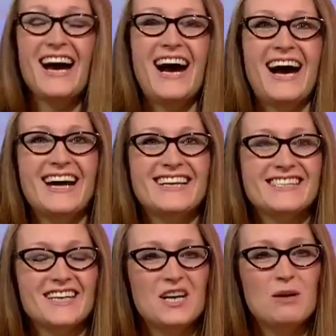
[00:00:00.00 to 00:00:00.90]
And
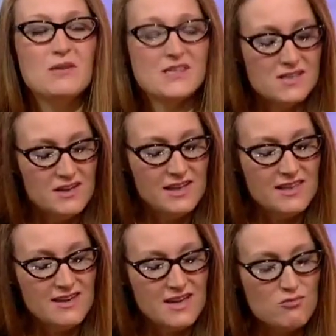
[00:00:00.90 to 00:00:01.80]
certainly
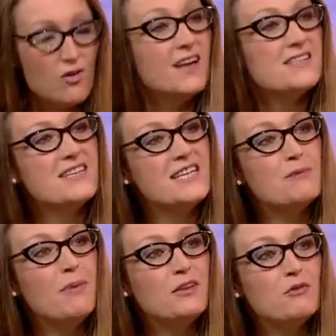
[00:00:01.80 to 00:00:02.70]
the rise of the
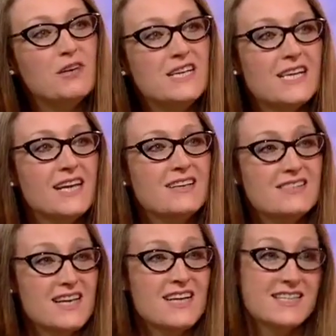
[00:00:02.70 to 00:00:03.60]
independent
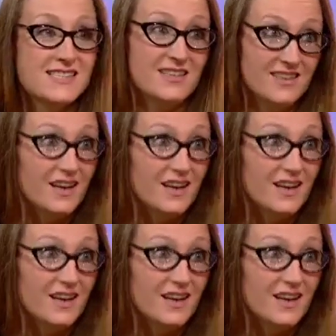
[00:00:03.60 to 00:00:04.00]
retailers is